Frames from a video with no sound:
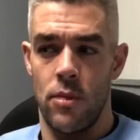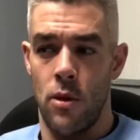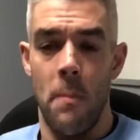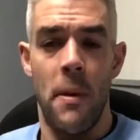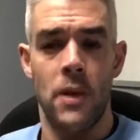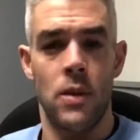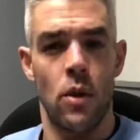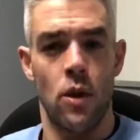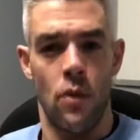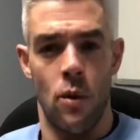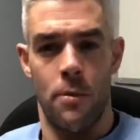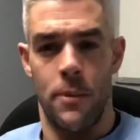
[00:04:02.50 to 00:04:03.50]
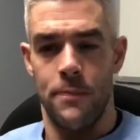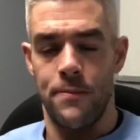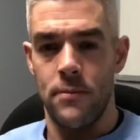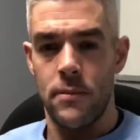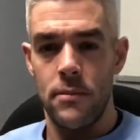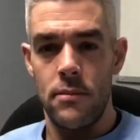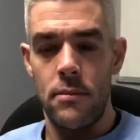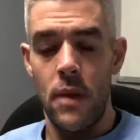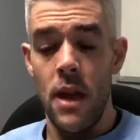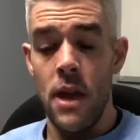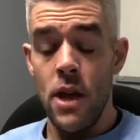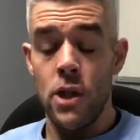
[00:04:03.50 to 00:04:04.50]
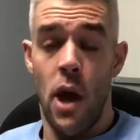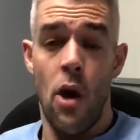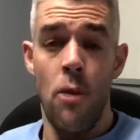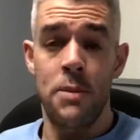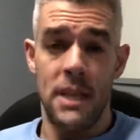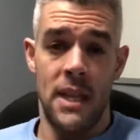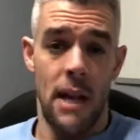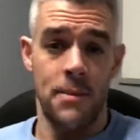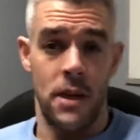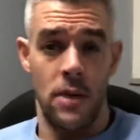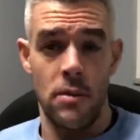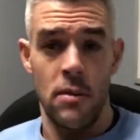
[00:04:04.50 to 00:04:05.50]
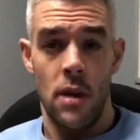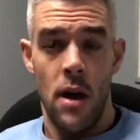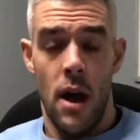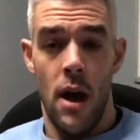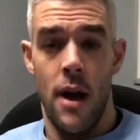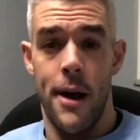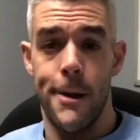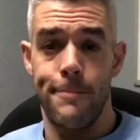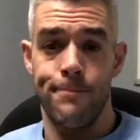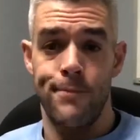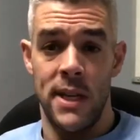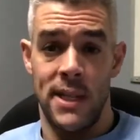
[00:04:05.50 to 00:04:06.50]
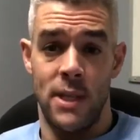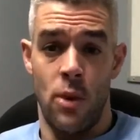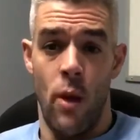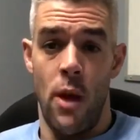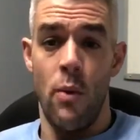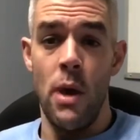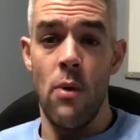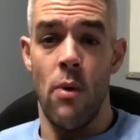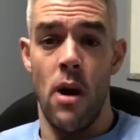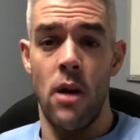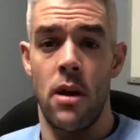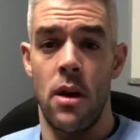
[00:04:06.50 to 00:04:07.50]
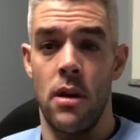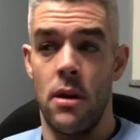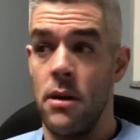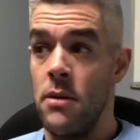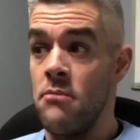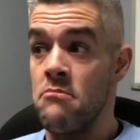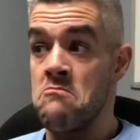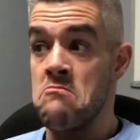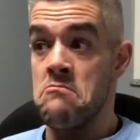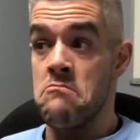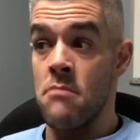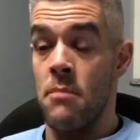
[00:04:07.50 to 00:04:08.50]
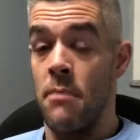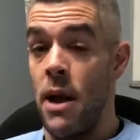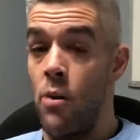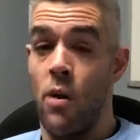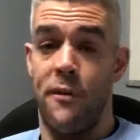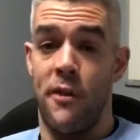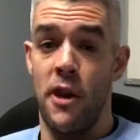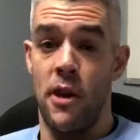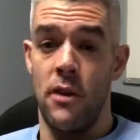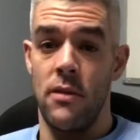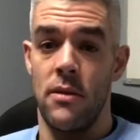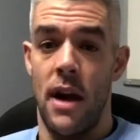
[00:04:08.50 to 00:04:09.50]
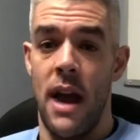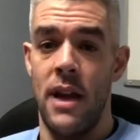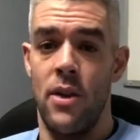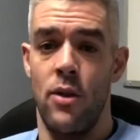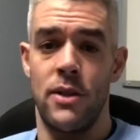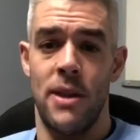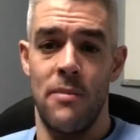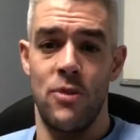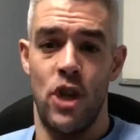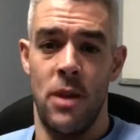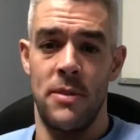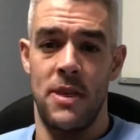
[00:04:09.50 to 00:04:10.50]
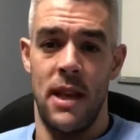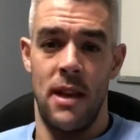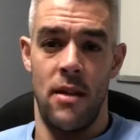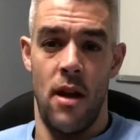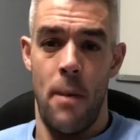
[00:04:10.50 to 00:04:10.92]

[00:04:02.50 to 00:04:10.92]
compared to a group. So I hope this helps you. This is the way we work. Might work for you. I know some gyms in